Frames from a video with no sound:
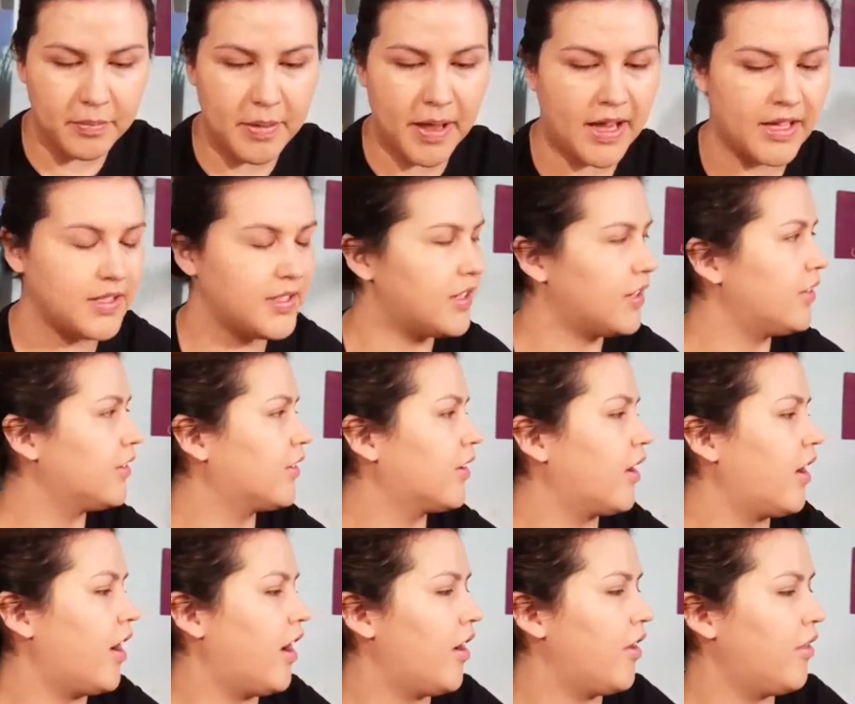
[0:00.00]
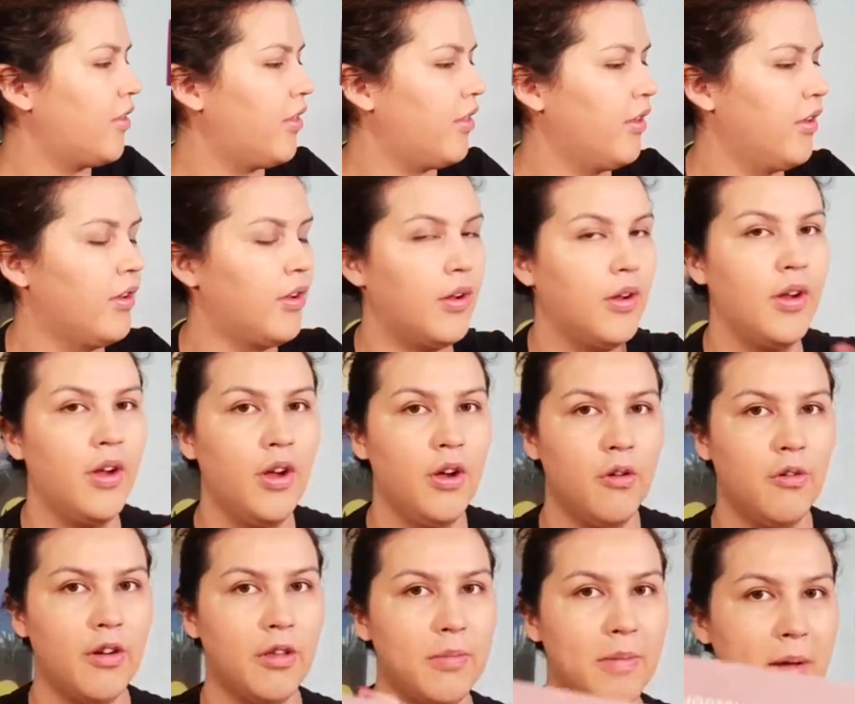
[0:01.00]
Pastel Goth
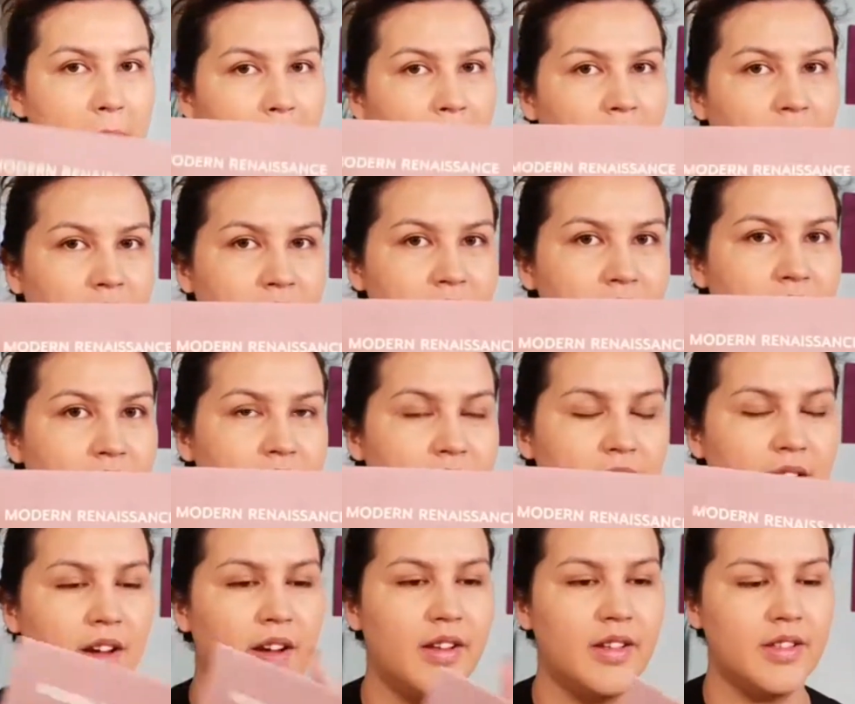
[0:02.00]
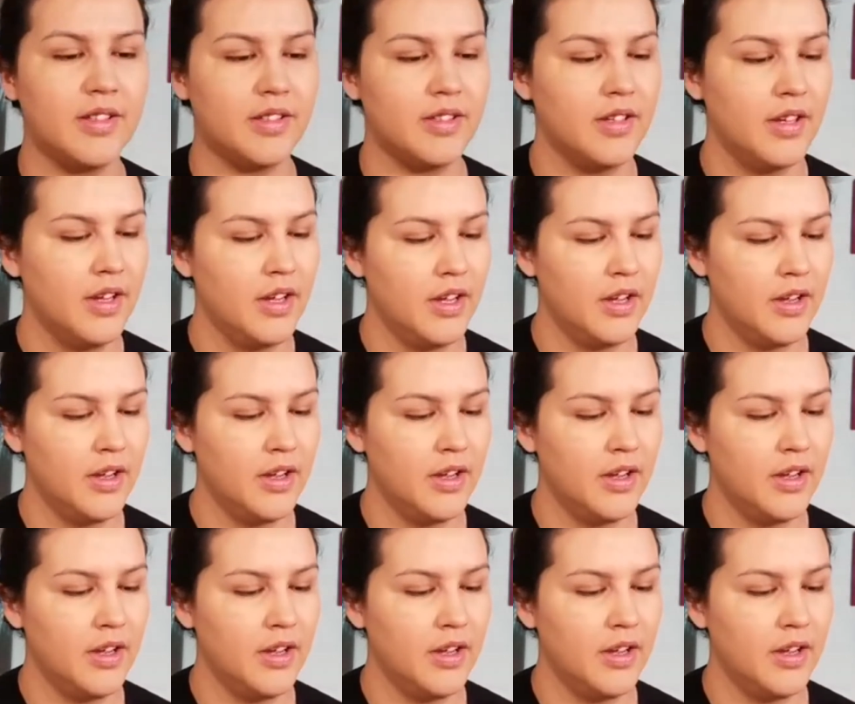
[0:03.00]
with my Modern Renaissance,